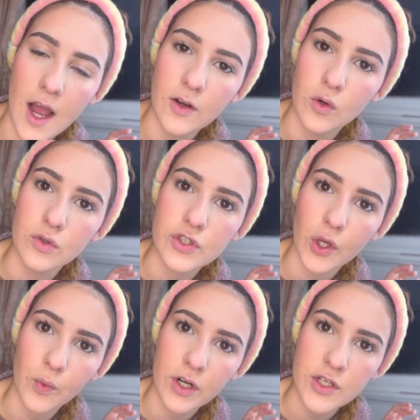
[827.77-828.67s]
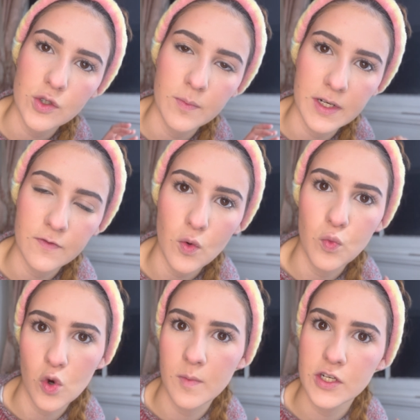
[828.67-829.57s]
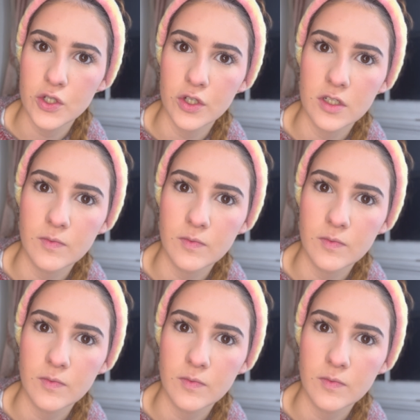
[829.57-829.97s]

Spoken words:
I also want to do a bit of a warmer toned